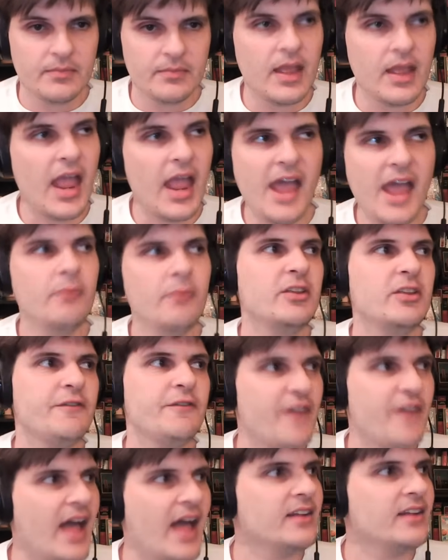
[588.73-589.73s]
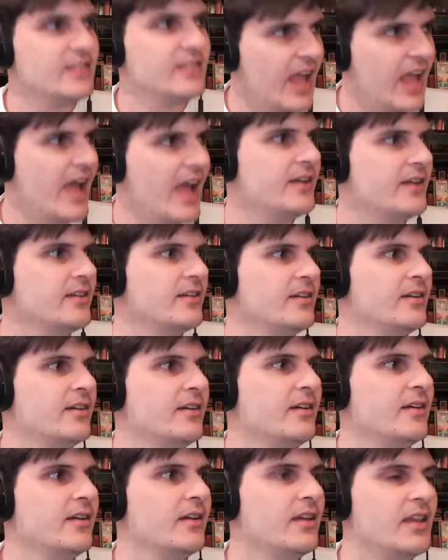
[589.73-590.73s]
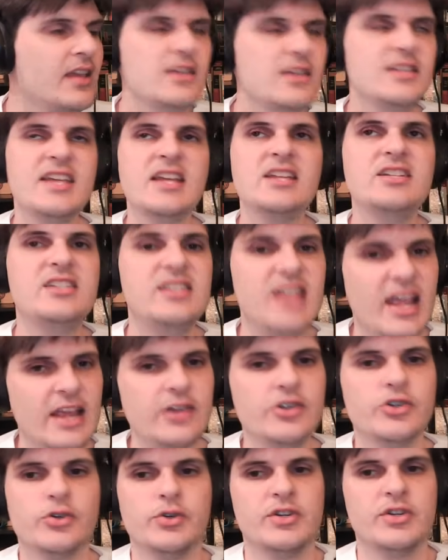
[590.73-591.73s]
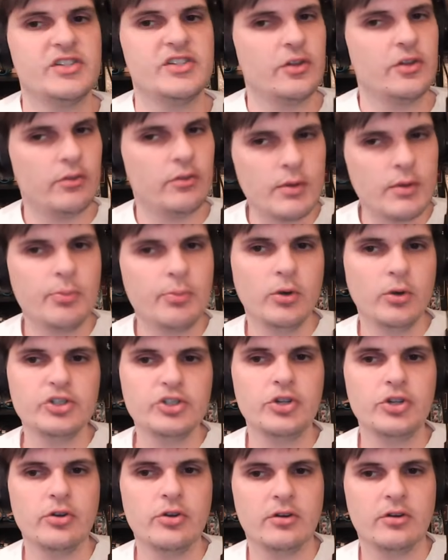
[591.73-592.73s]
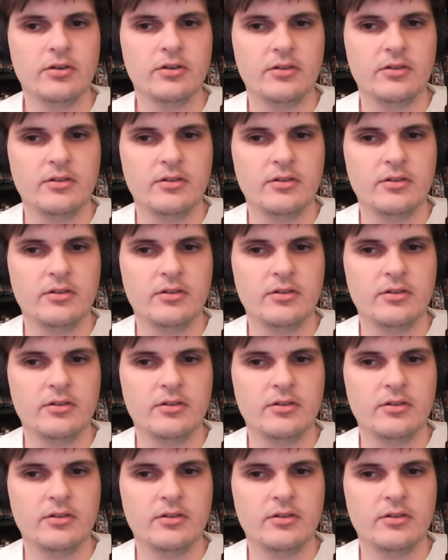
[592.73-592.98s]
and with the fact that he is a dangerous three point shooter.